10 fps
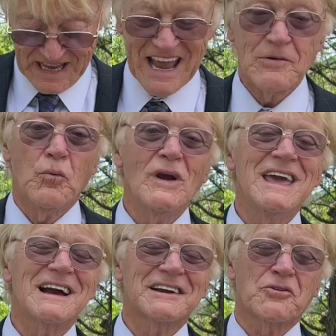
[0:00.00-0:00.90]
And
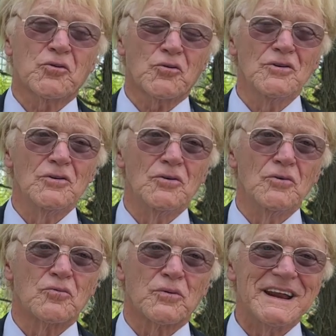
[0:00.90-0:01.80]
we
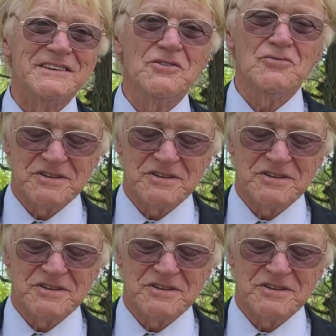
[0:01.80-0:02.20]
accrue renewed